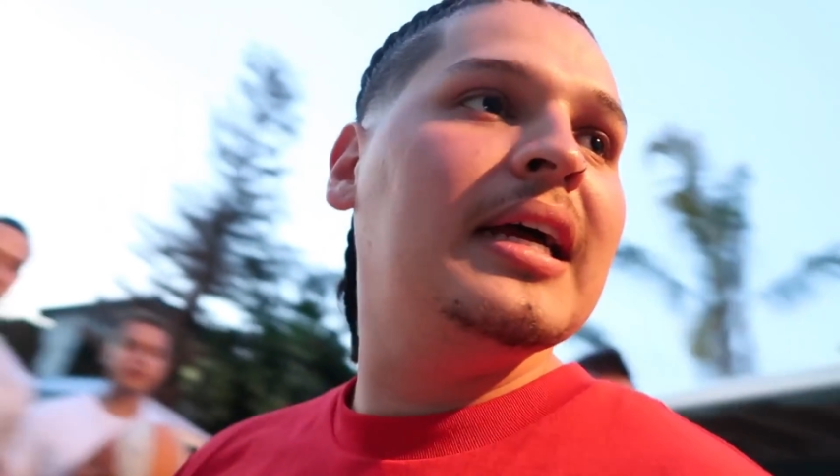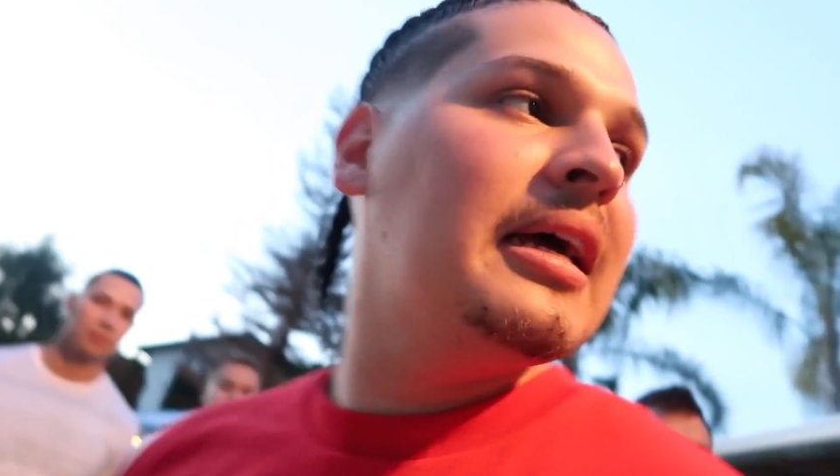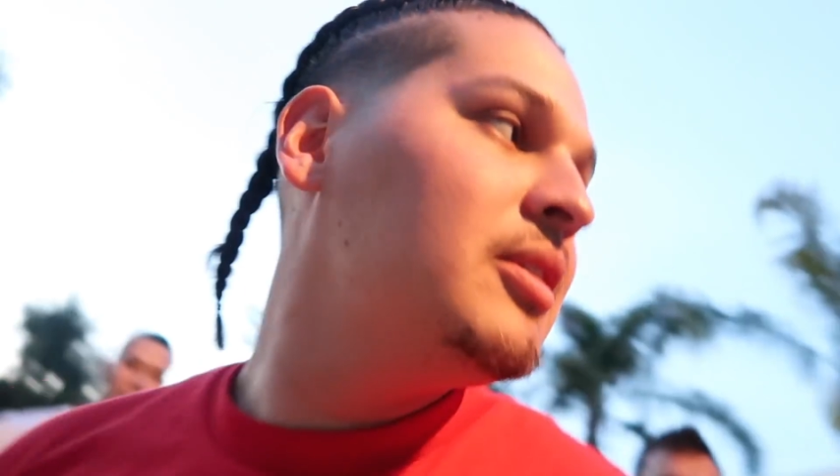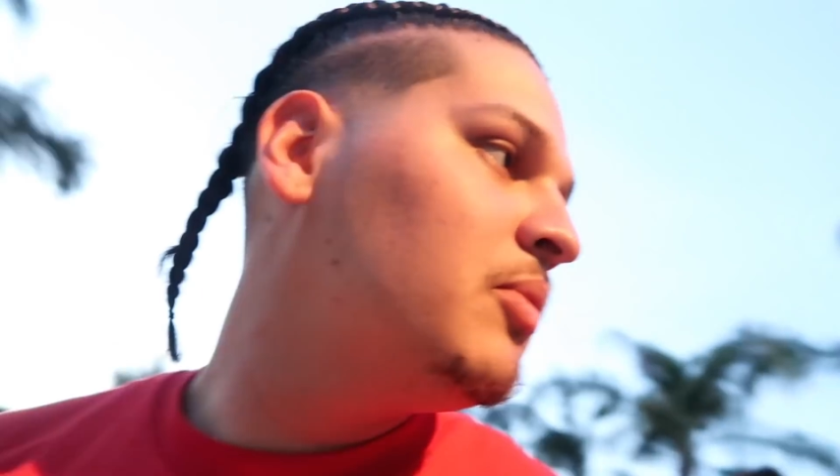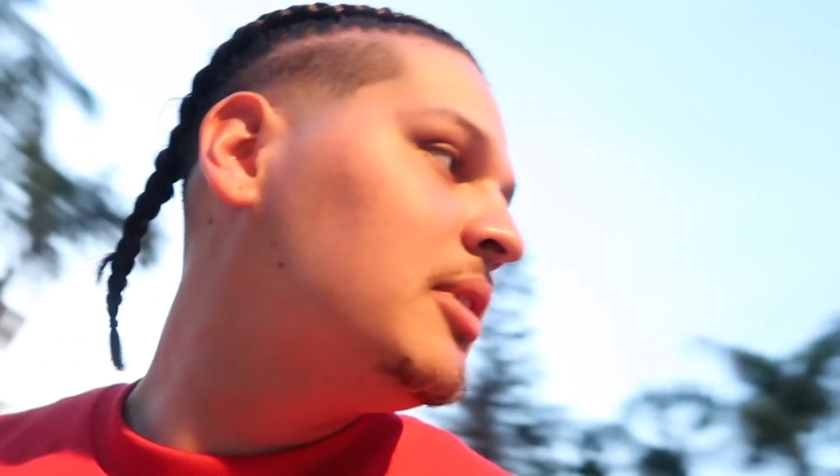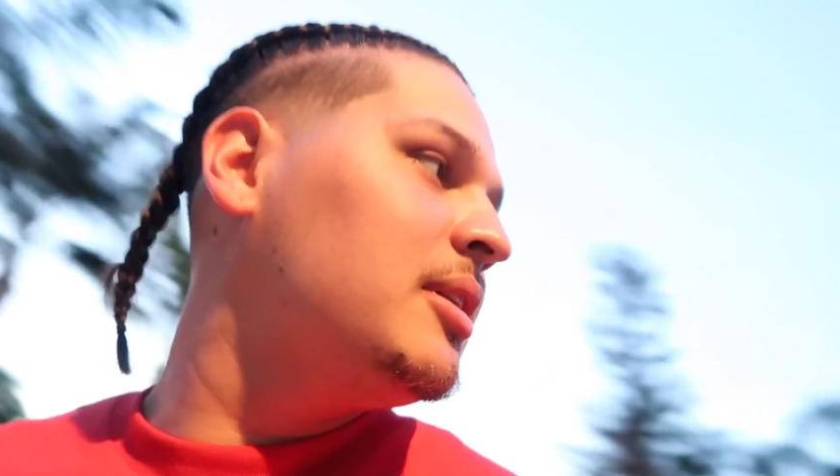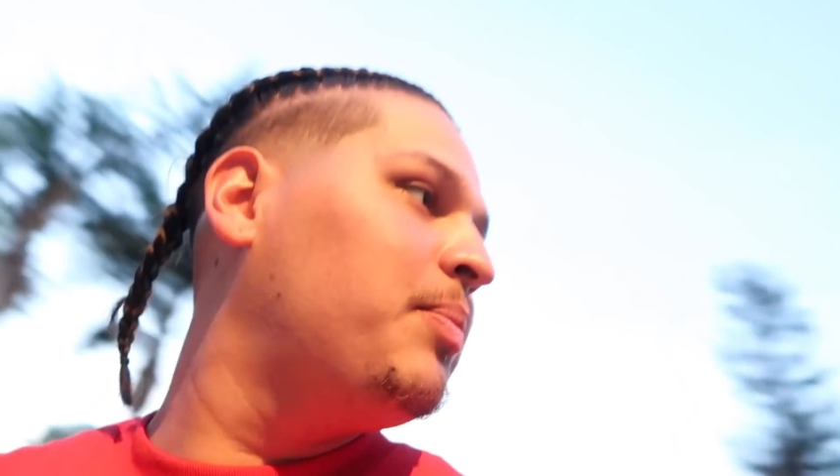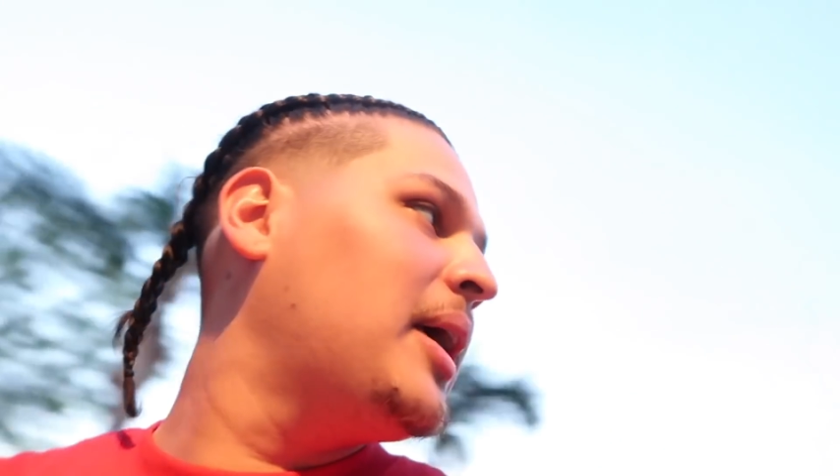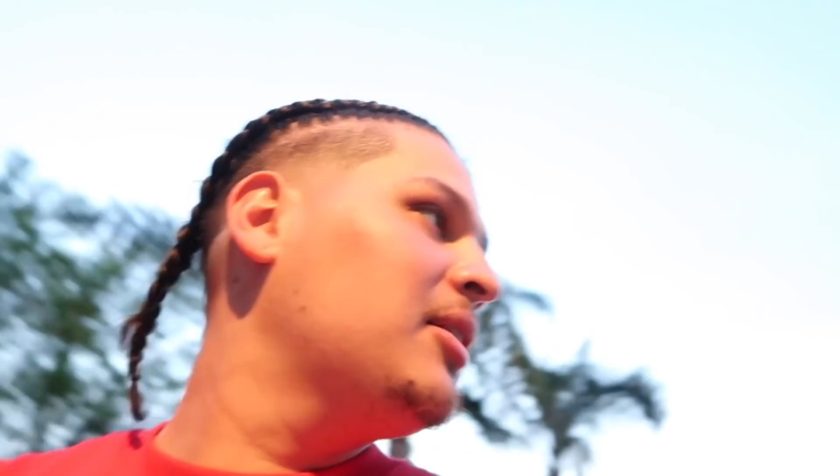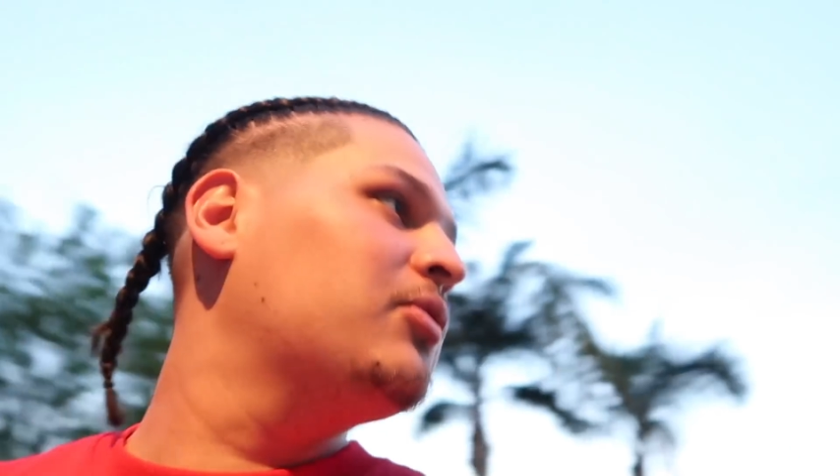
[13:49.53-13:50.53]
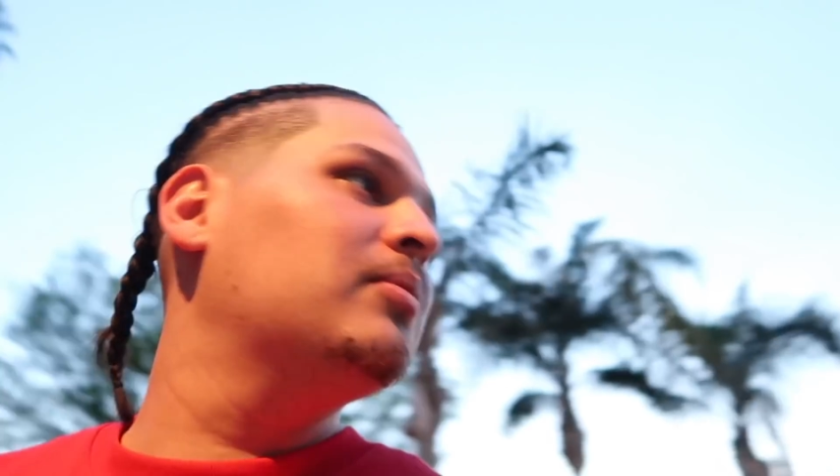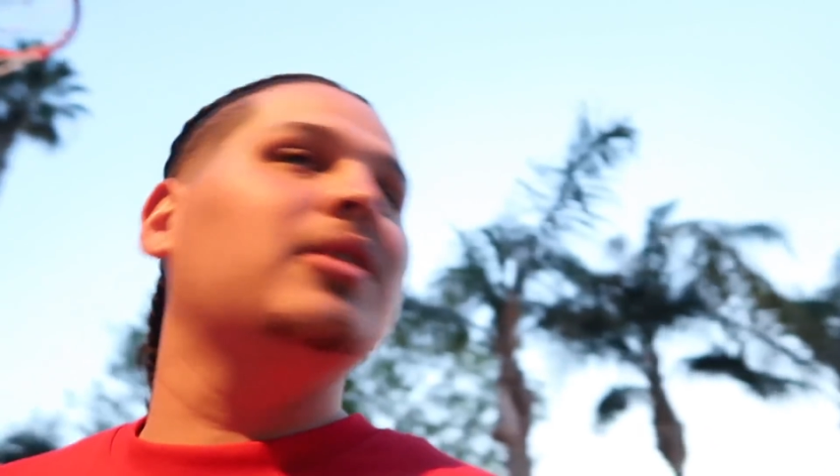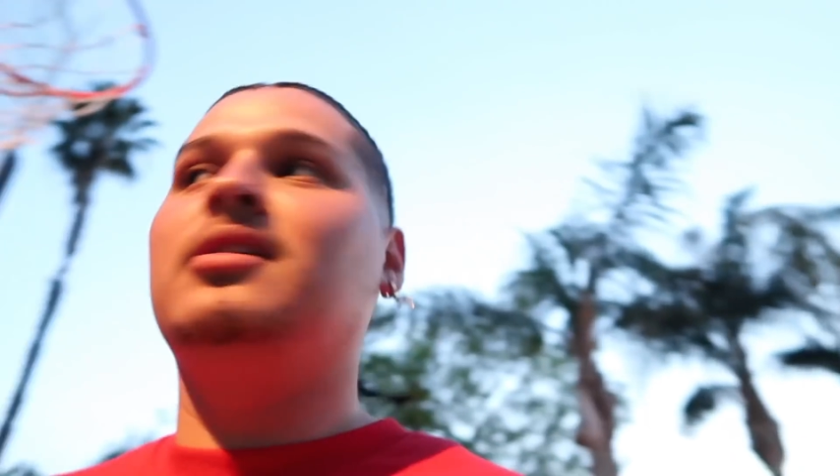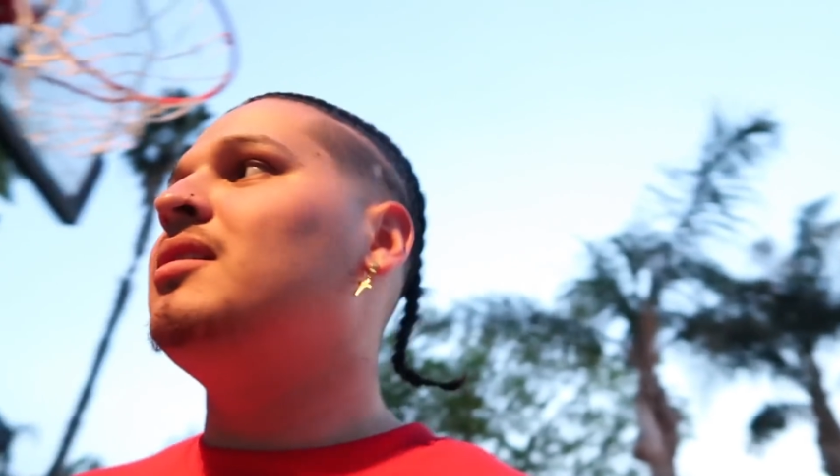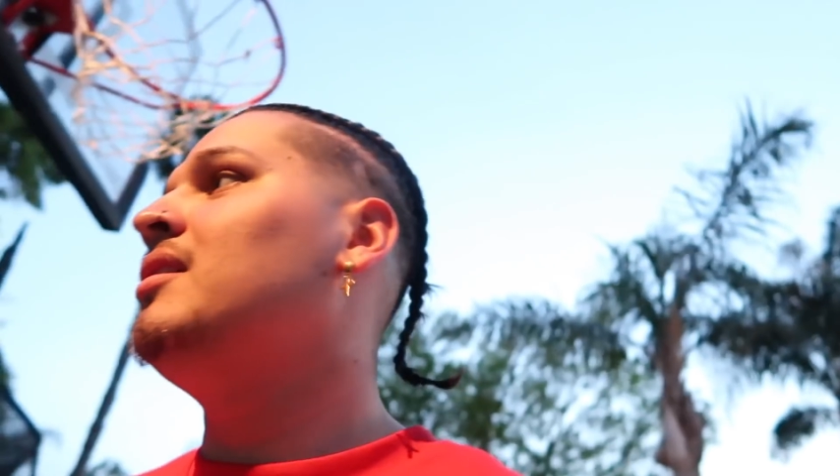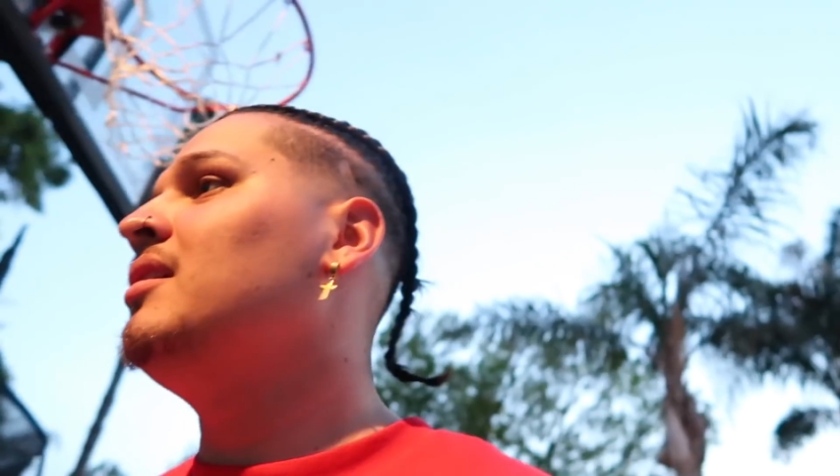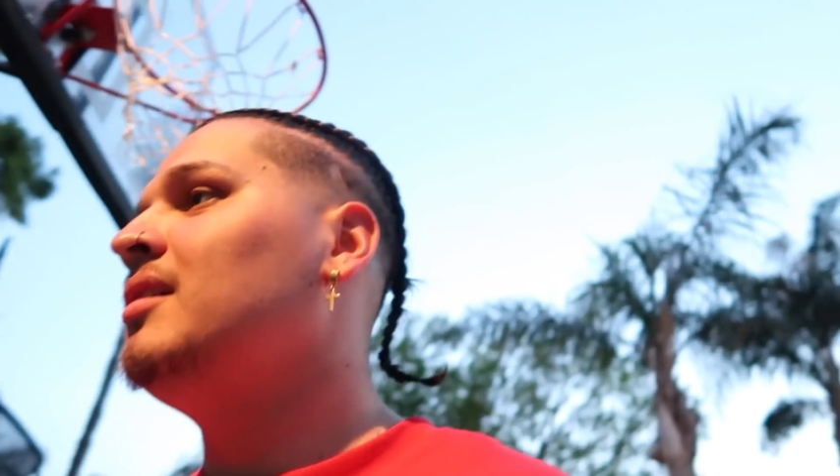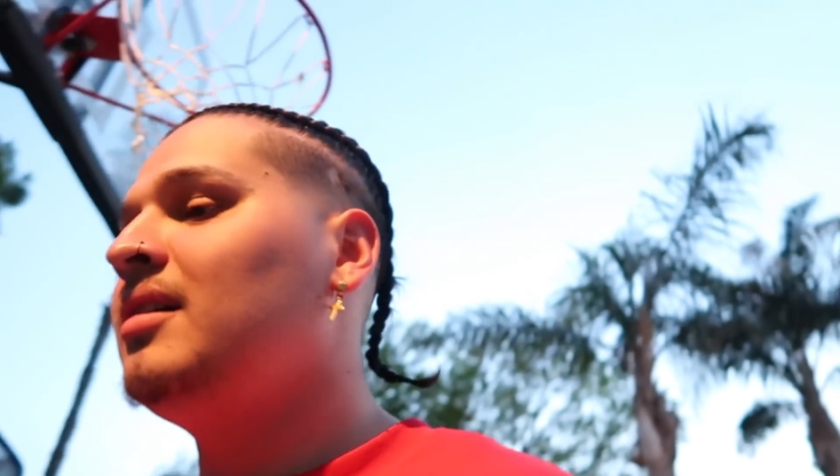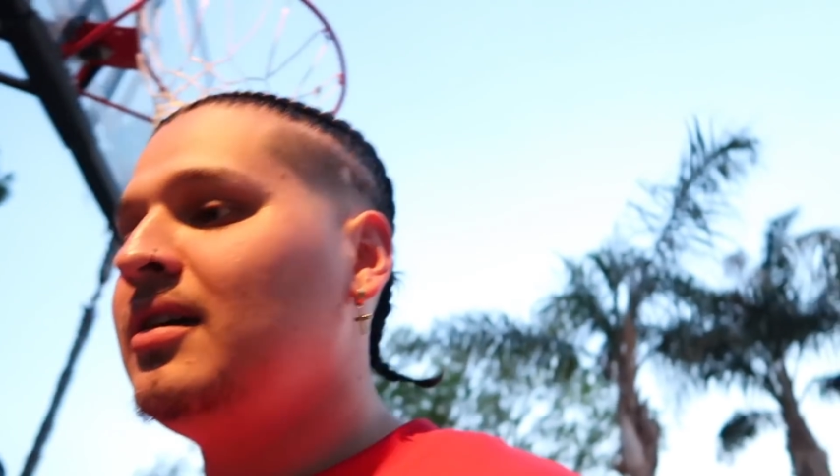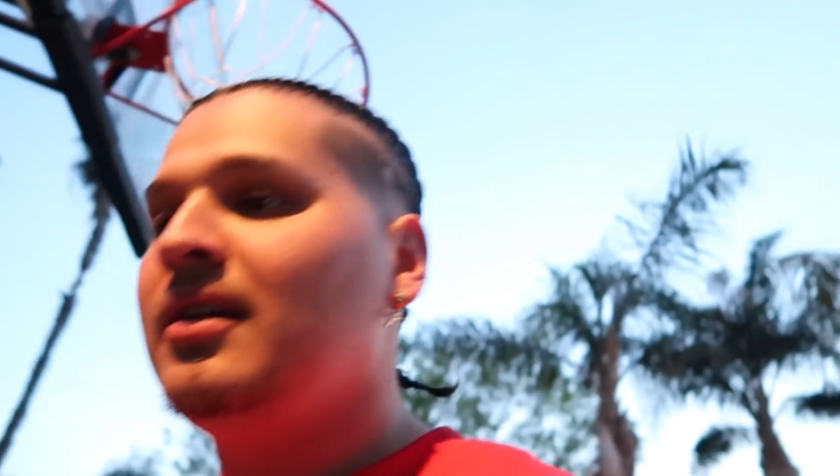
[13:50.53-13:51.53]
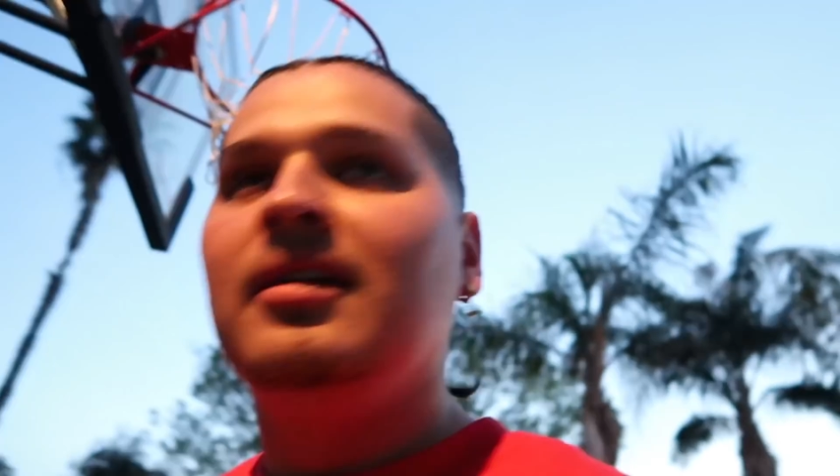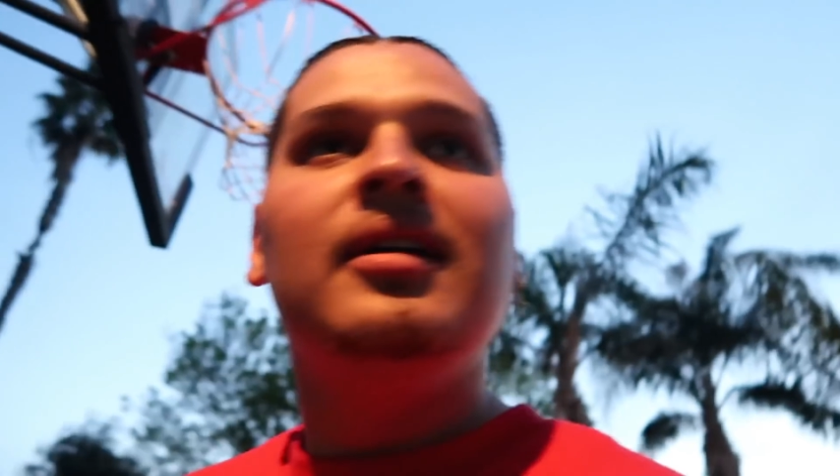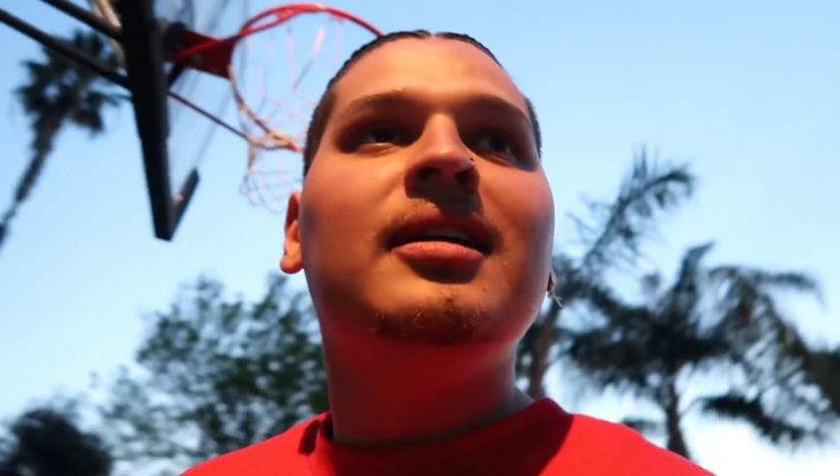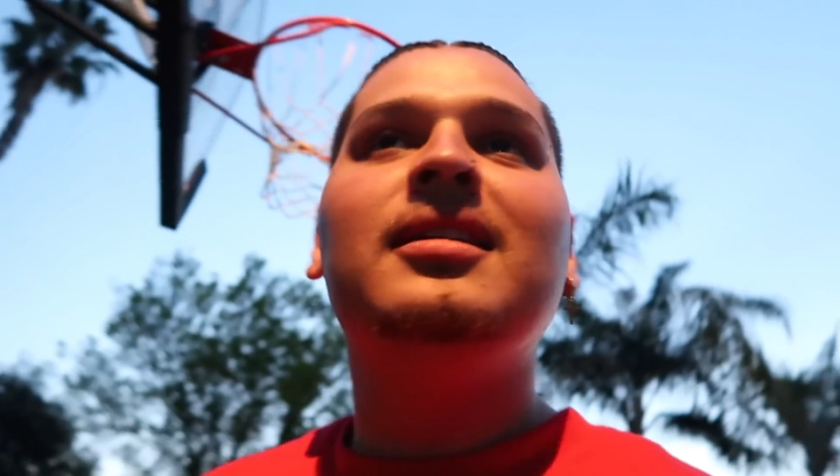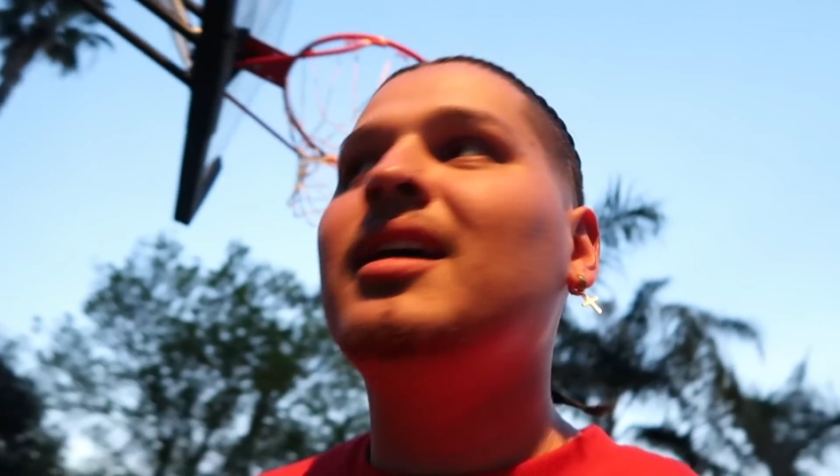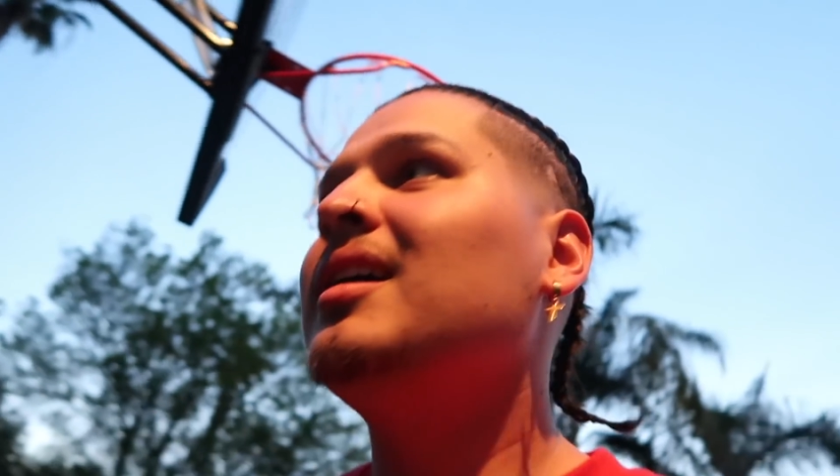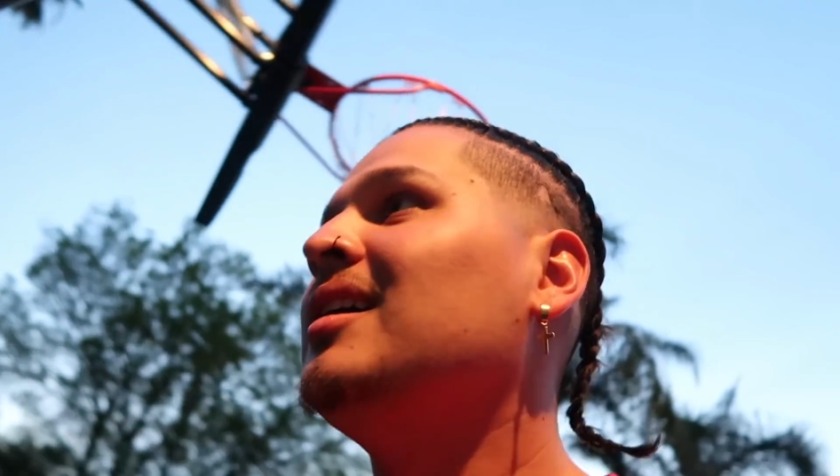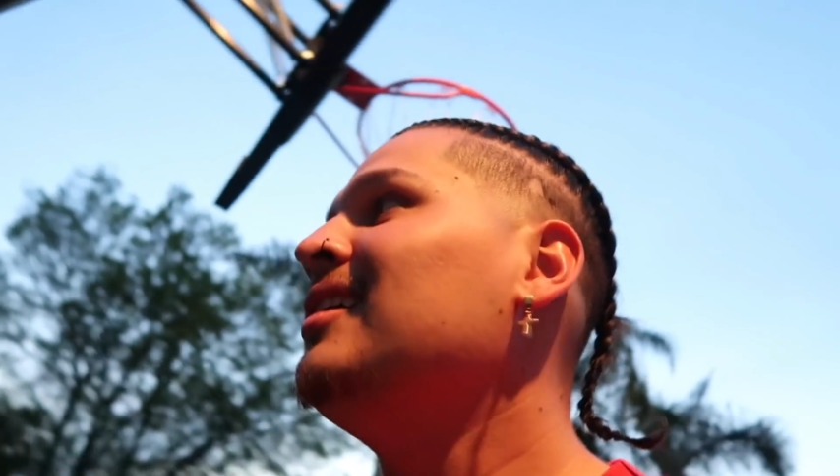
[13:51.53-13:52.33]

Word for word: I, I just the went to the bathroom, though. You didn't see him? Nah.